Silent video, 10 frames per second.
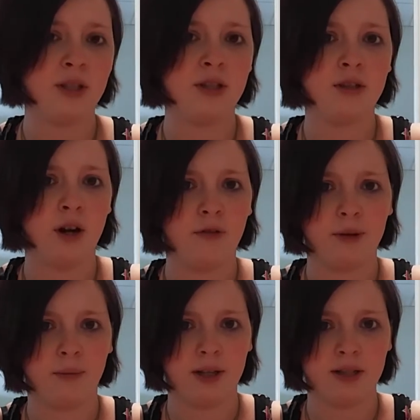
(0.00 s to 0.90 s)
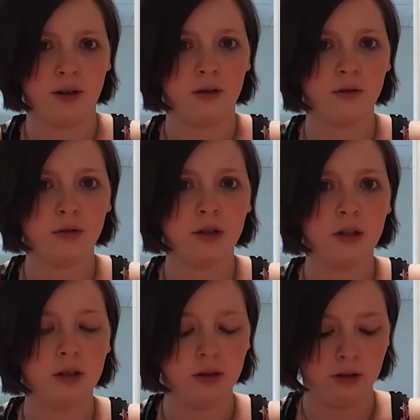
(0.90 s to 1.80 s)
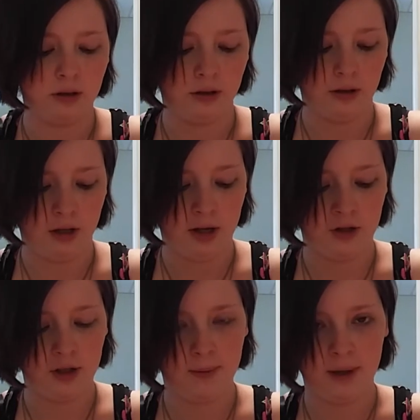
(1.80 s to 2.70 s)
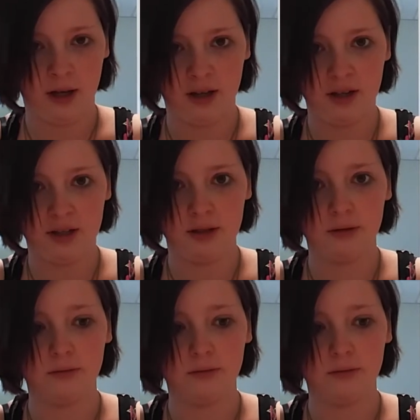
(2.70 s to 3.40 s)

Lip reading: starving myself. It's just because